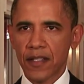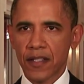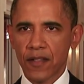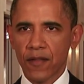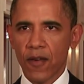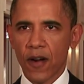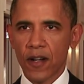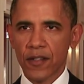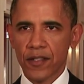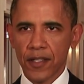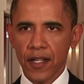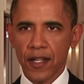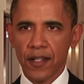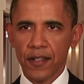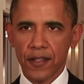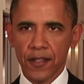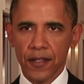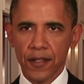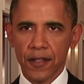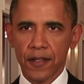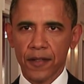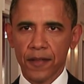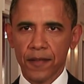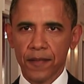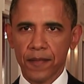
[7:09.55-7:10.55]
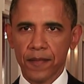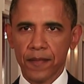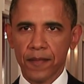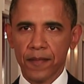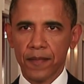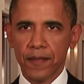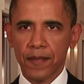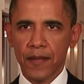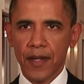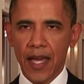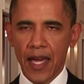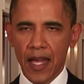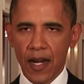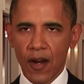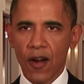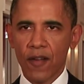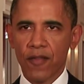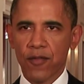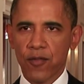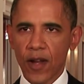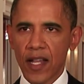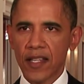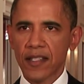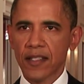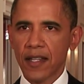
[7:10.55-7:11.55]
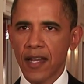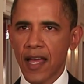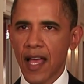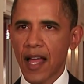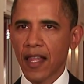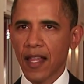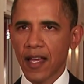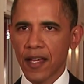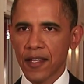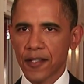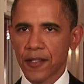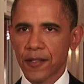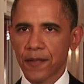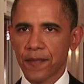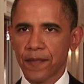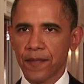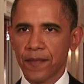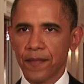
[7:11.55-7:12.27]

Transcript: of our citizens and our friends and allies.